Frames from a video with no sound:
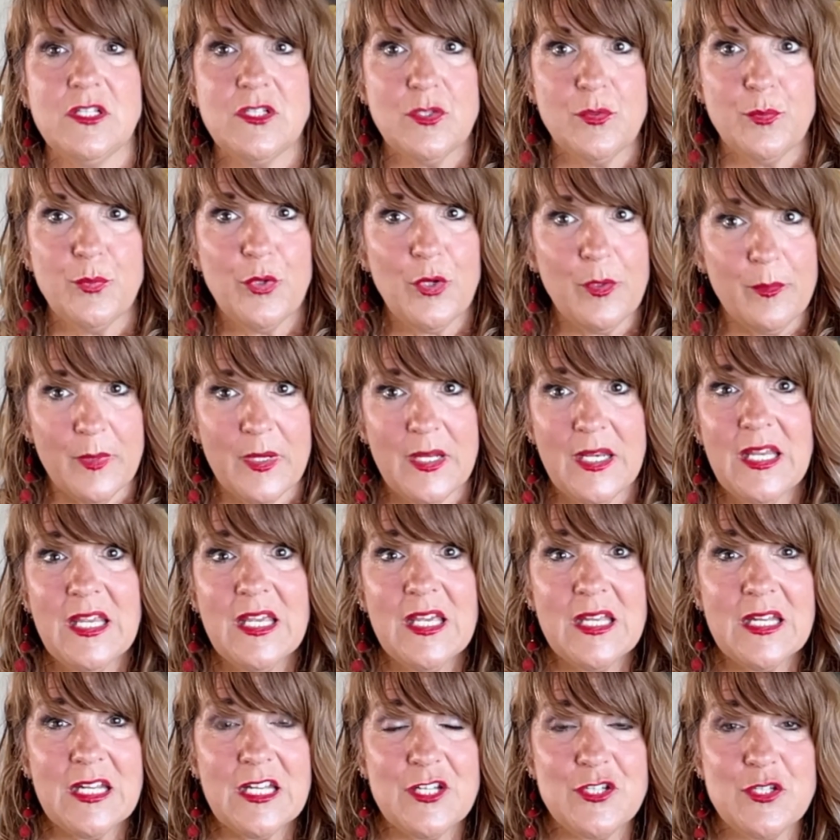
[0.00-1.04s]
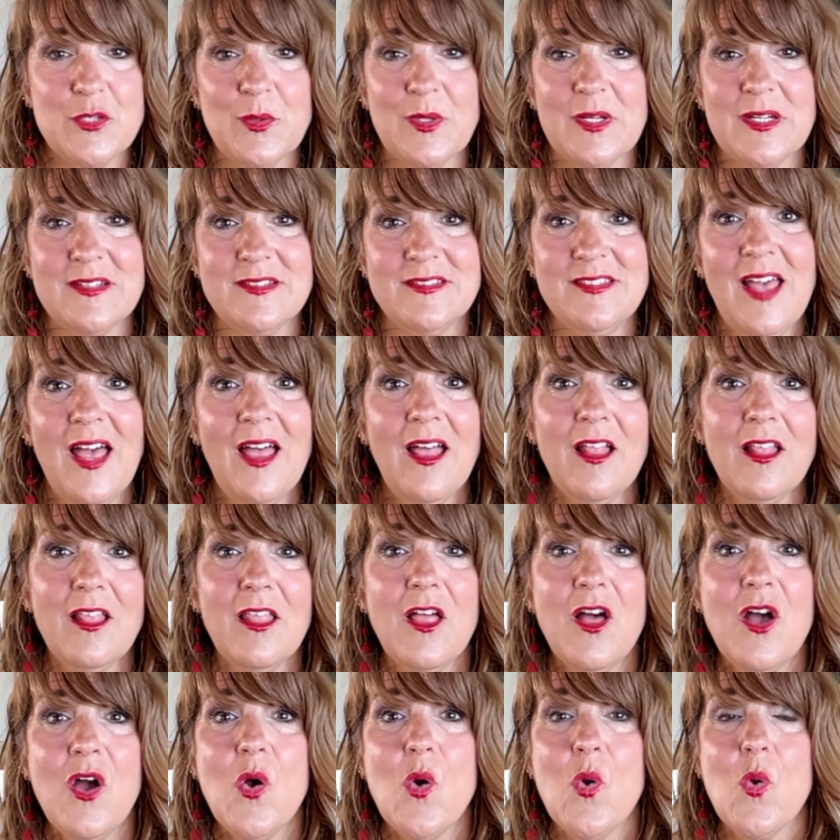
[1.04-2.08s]
to put money in because you want to
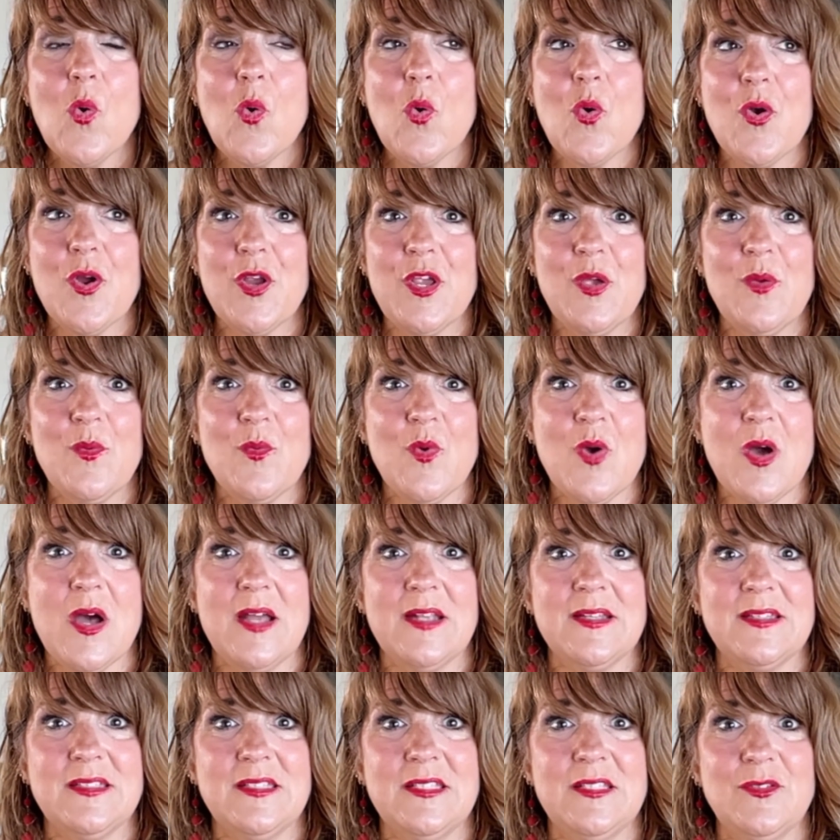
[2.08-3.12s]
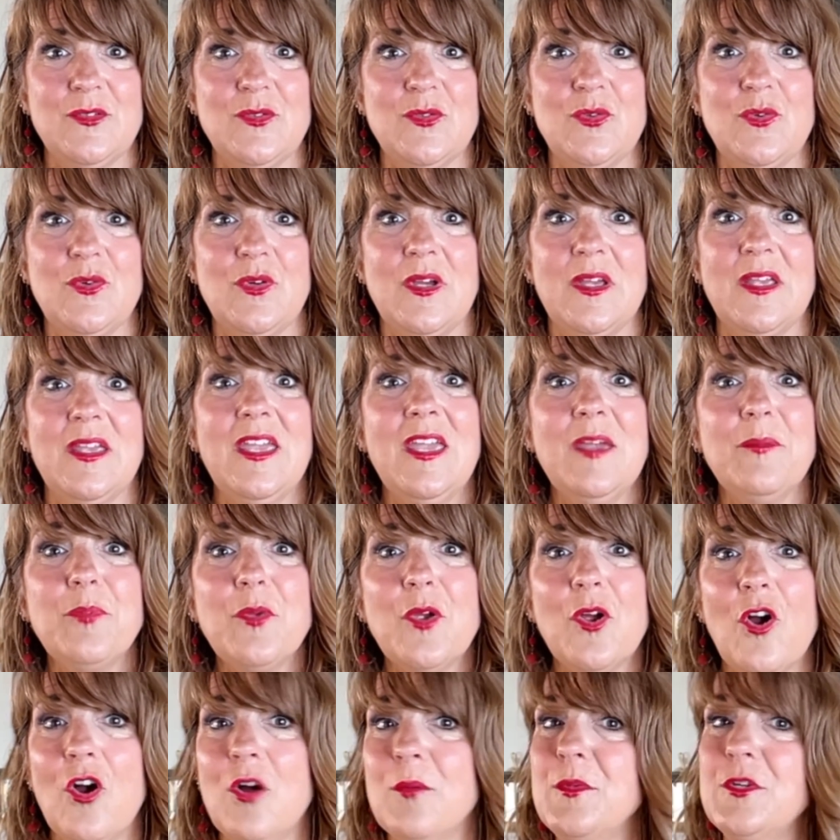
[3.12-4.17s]
sell, or you want to keep
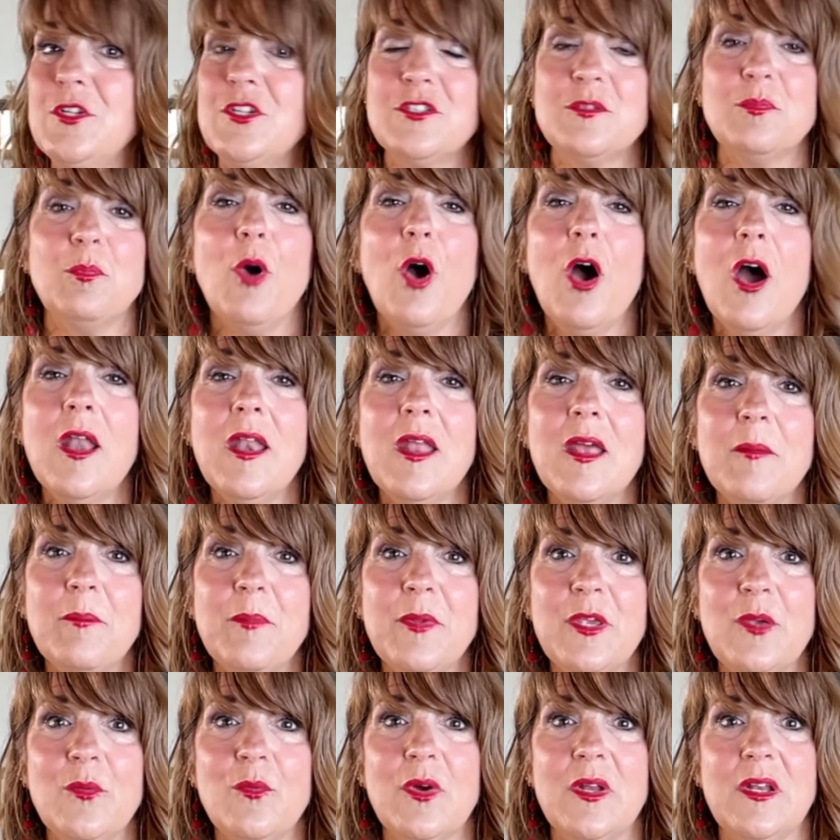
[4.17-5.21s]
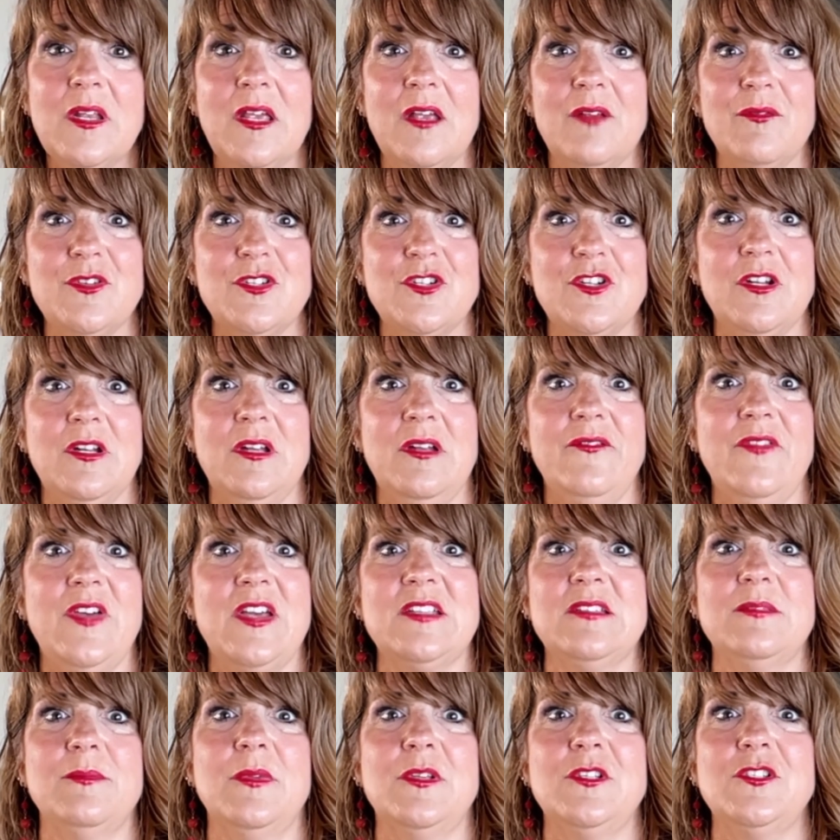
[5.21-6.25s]
your home, you just bought it, but you want to get return on
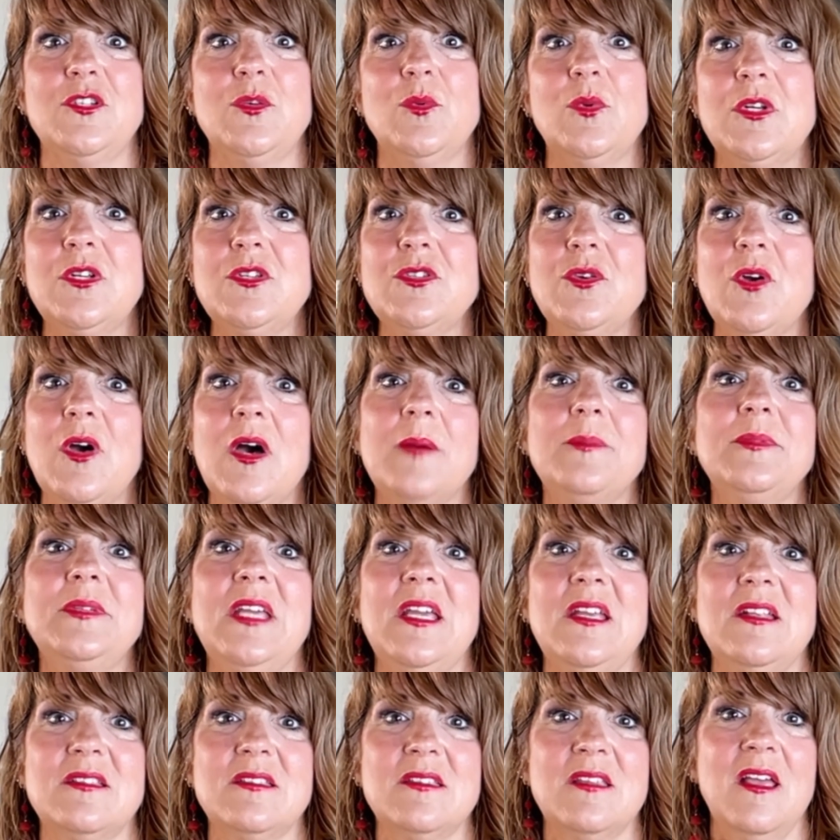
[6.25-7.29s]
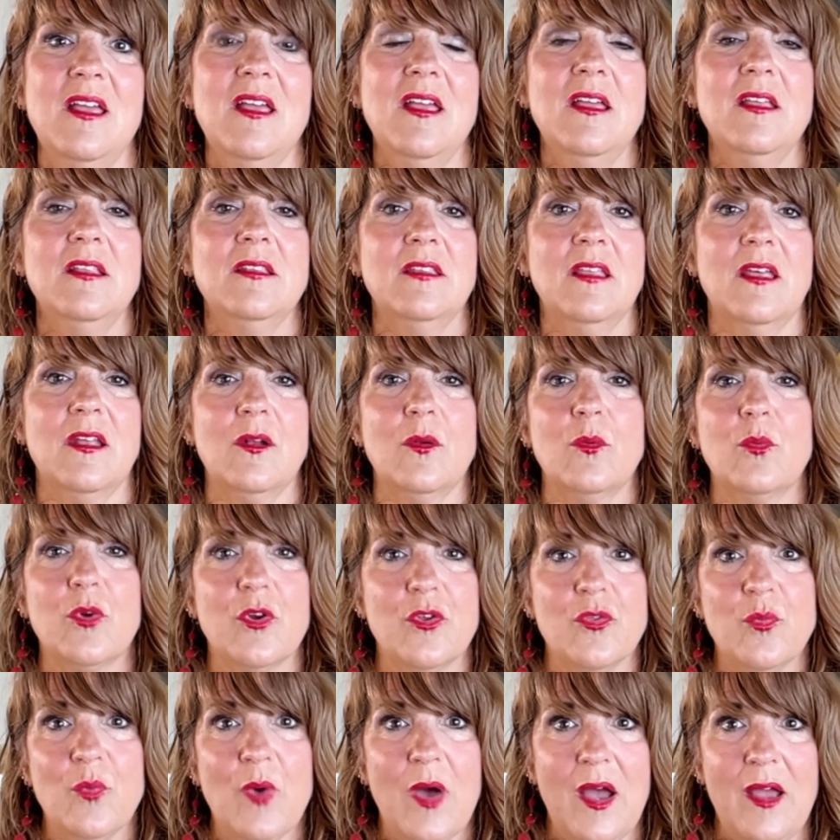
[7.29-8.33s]
investment. You want to do updates that are
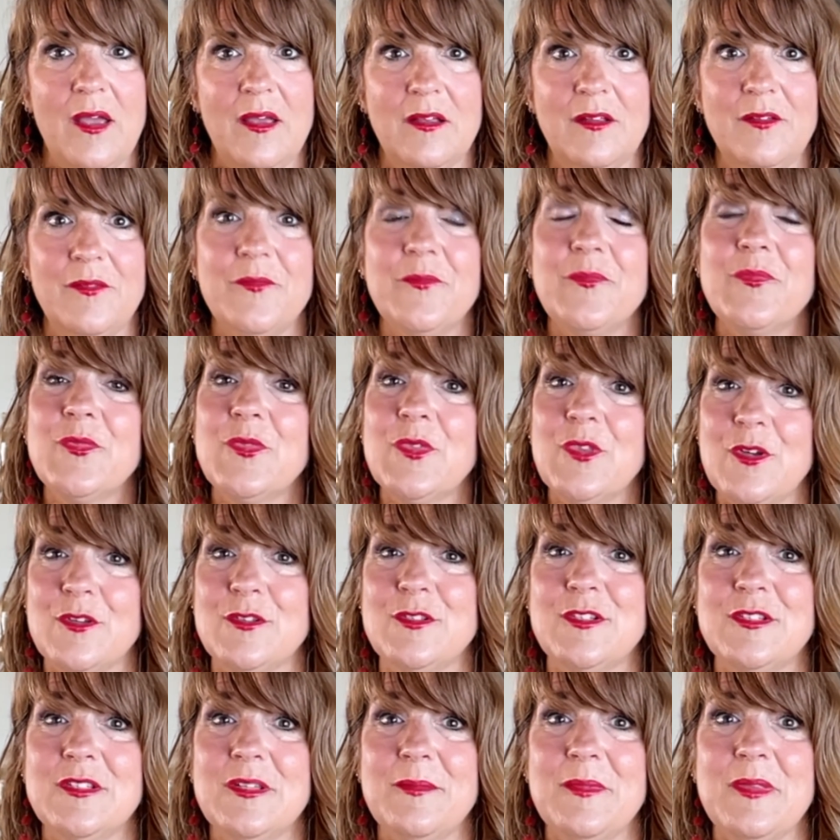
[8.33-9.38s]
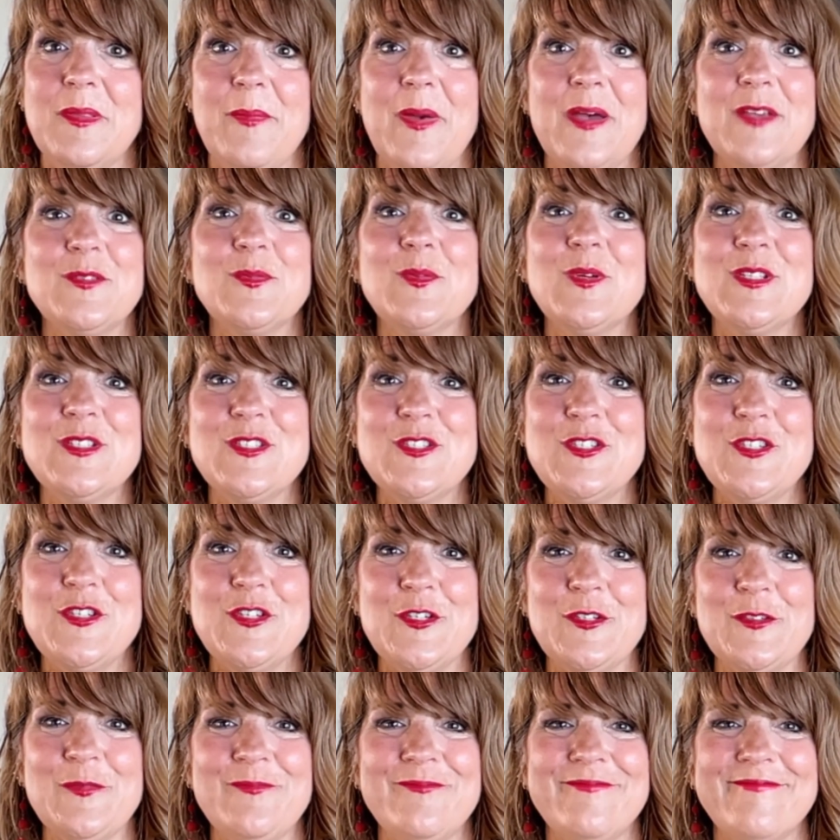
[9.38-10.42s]
worthwhile. Those are some of the best ones to
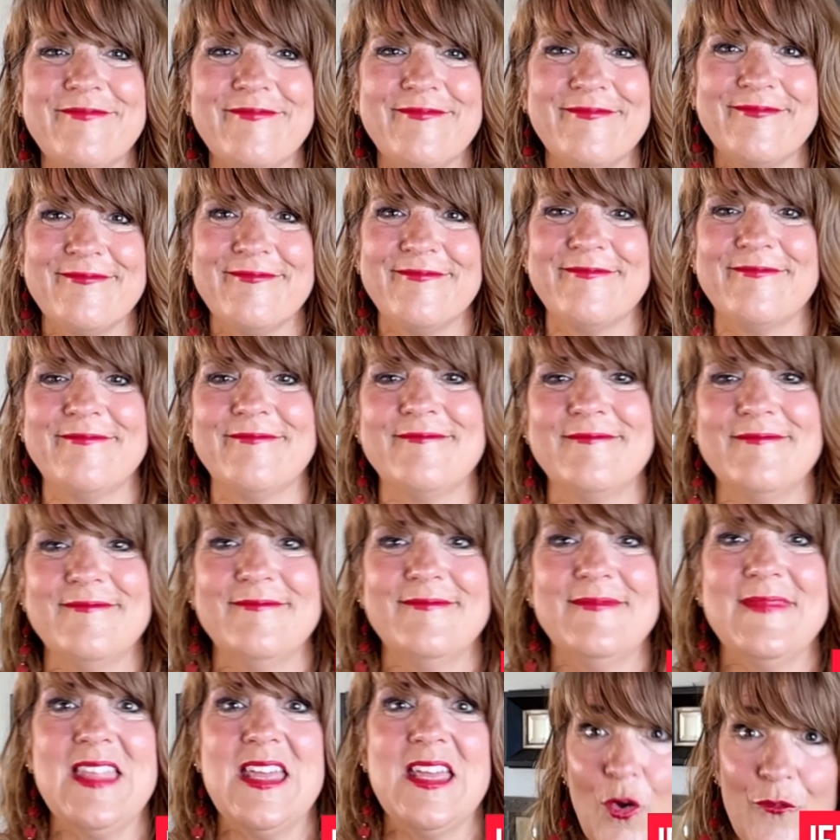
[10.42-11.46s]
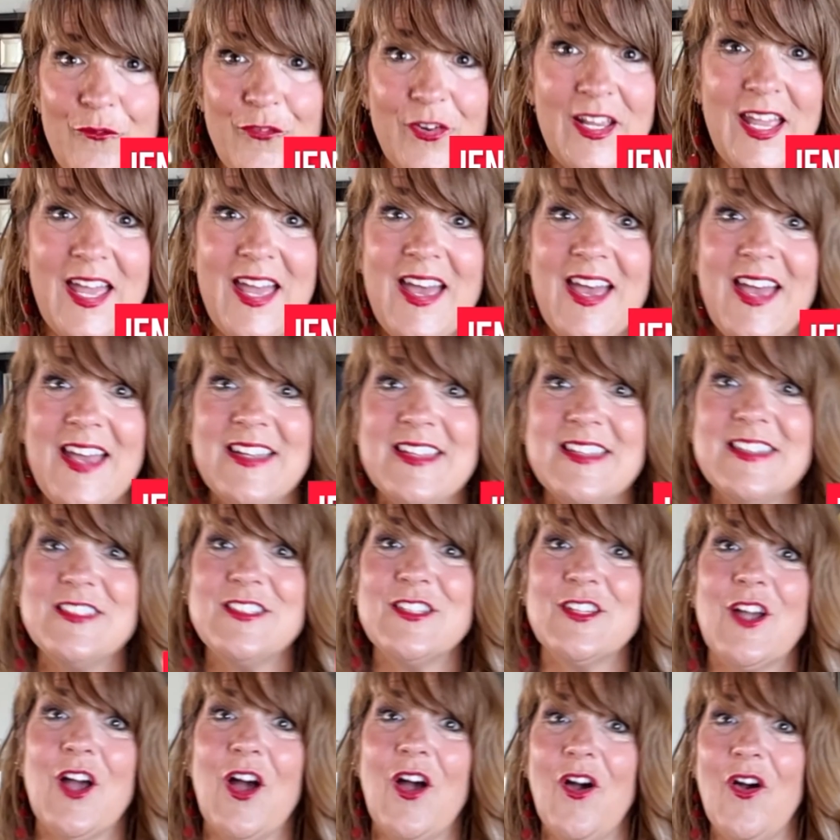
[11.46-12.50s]
do. Don't forget
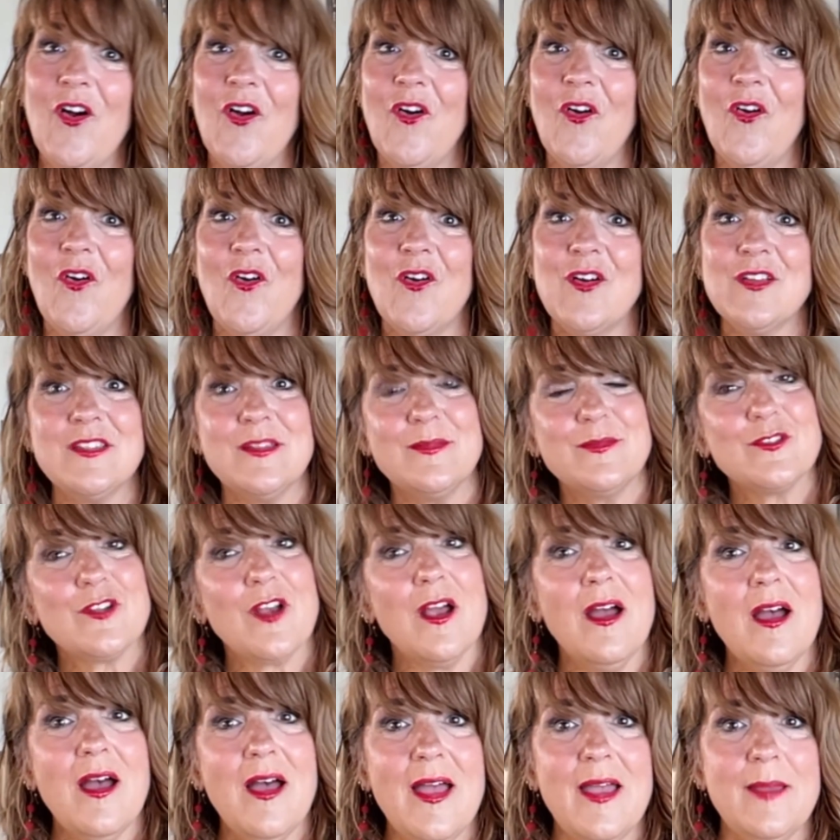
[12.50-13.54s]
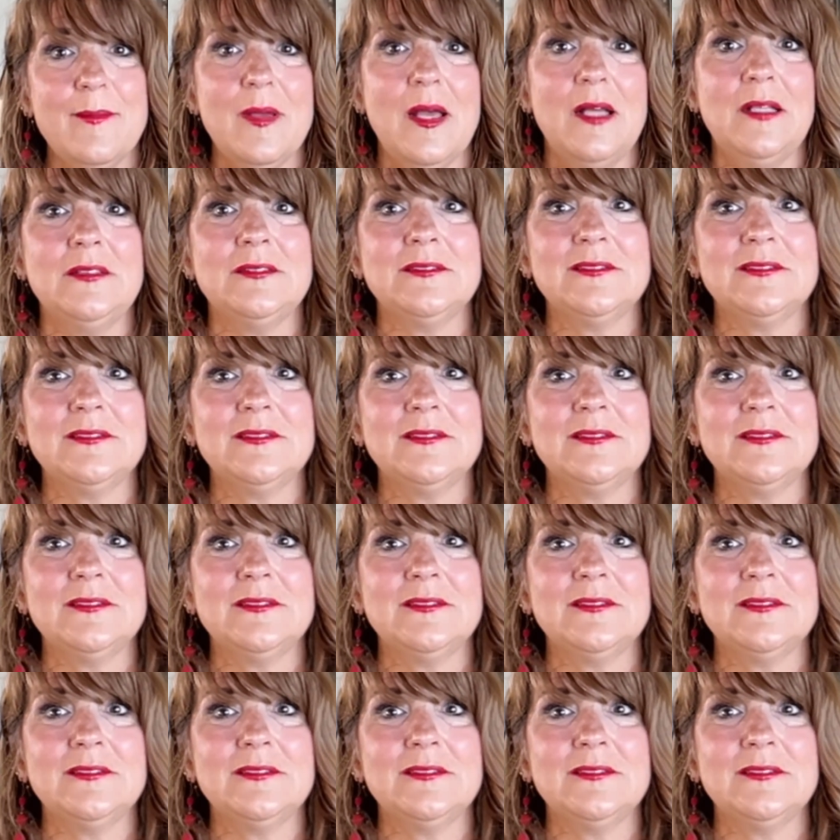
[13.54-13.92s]
to go subscribe,